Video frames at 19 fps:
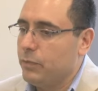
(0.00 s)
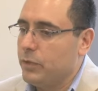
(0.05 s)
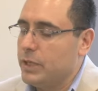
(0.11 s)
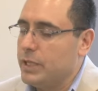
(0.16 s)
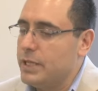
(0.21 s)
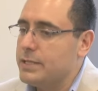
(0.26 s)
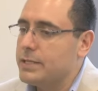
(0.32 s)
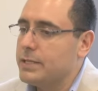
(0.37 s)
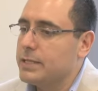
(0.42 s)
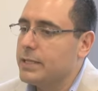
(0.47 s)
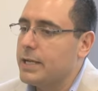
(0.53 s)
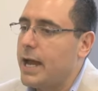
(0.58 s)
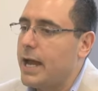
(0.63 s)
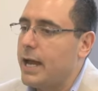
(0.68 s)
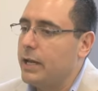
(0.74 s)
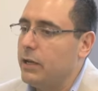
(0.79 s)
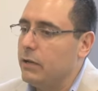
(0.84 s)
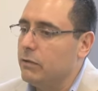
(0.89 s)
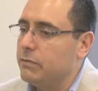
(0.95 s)
this
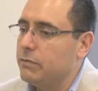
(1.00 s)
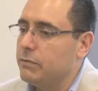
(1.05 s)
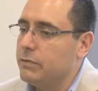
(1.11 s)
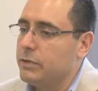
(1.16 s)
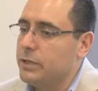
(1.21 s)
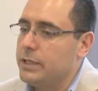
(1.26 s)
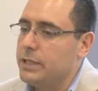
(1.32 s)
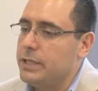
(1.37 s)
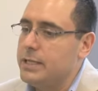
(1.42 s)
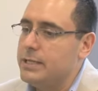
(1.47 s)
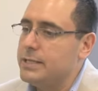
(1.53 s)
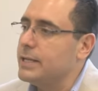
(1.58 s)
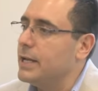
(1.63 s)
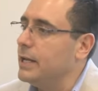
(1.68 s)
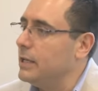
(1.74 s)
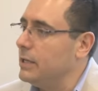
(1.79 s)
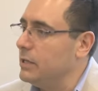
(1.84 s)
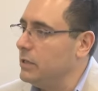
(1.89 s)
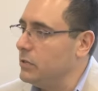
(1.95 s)
kind of
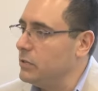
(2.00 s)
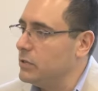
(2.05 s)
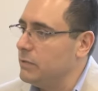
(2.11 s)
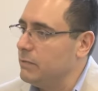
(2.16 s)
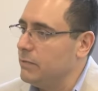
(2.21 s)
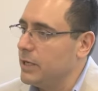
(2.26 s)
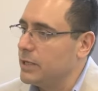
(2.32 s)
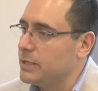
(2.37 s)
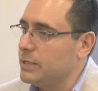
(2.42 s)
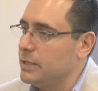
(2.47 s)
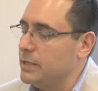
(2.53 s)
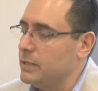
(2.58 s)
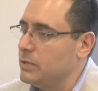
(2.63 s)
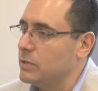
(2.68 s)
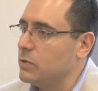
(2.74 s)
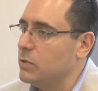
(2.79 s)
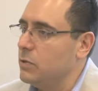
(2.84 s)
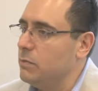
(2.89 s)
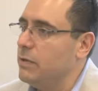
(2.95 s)
T-cell inducing
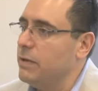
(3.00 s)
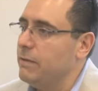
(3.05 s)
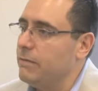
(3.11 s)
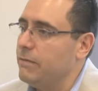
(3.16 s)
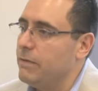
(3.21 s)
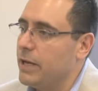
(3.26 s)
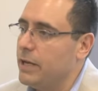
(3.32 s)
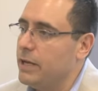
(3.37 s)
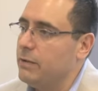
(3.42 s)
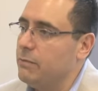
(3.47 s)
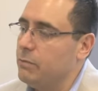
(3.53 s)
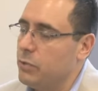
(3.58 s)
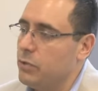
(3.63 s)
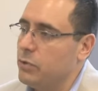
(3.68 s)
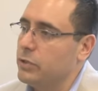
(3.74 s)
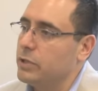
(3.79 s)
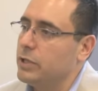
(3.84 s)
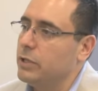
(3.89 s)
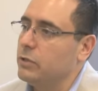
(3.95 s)
vaccines could be very
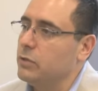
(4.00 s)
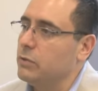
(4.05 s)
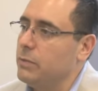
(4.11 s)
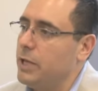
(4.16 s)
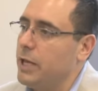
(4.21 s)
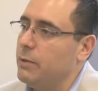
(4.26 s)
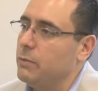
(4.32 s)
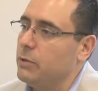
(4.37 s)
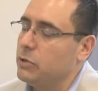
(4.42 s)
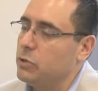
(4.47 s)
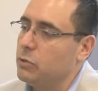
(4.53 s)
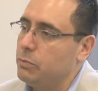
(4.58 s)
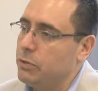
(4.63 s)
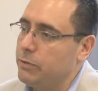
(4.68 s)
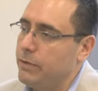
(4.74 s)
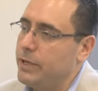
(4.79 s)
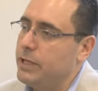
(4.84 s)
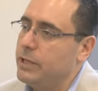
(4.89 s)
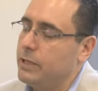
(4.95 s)
important to be able to
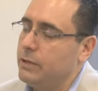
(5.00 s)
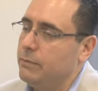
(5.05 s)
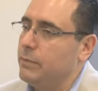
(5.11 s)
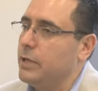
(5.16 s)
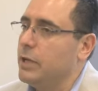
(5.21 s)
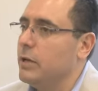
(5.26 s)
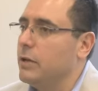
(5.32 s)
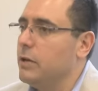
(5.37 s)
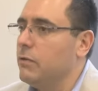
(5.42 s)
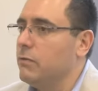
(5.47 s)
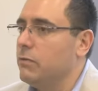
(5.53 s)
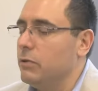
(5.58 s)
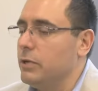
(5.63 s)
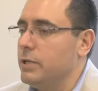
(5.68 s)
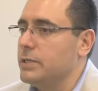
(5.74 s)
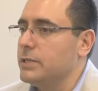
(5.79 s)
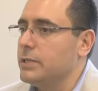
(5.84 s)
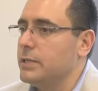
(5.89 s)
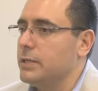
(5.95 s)
prevent them. For
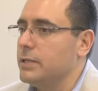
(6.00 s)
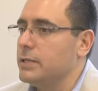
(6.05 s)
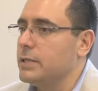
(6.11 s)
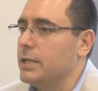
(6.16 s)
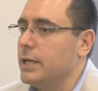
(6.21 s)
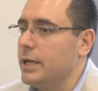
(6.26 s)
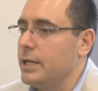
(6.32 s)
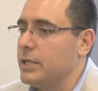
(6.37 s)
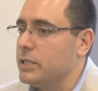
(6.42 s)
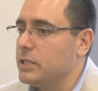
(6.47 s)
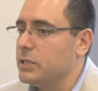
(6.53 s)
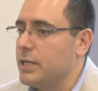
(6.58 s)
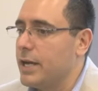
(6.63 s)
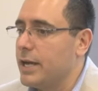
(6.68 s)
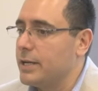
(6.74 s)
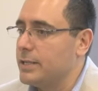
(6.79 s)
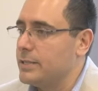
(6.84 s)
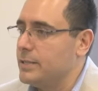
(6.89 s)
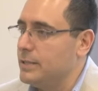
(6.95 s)
instance,
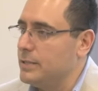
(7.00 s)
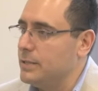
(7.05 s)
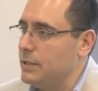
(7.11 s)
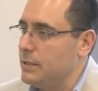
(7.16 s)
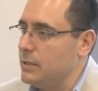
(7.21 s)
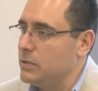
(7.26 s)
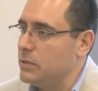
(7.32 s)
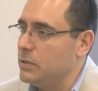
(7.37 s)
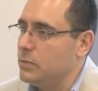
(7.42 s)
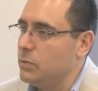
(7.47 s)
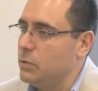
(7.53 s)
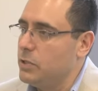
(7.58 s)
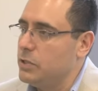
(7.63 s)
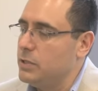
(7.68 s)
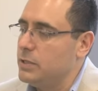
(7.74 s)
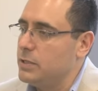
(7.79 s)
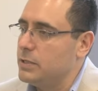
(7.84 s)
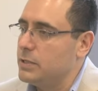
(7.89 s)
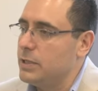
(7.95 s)
Chagas disease,
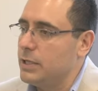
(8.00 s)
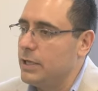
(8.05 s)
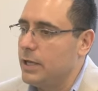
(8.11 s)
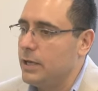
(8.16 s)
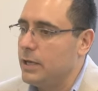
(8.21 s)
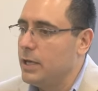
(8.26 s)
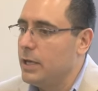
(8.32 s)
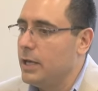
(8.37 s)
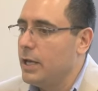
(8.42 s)
which is a